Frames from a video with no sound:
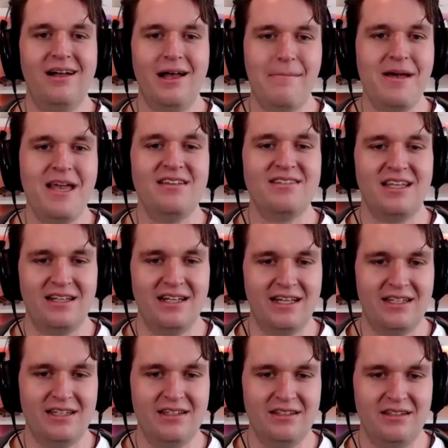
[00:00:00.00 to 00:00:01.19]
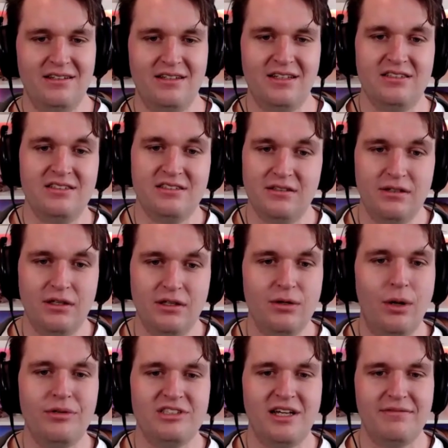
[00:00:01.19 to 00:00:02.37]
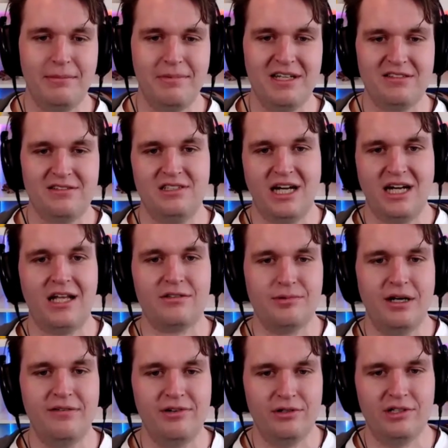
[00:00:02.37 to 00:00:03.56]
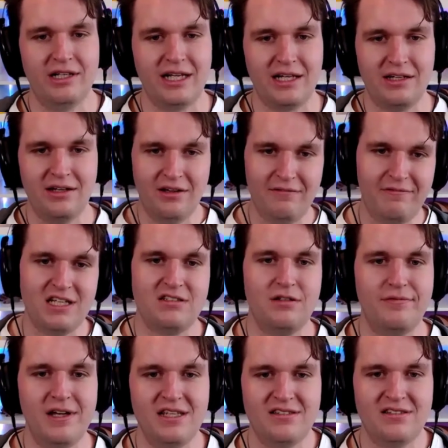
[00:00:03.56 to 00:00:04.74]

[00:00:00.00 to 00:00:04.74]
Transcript: amazing. Like, cause you always have the best chats whenever you're like face to face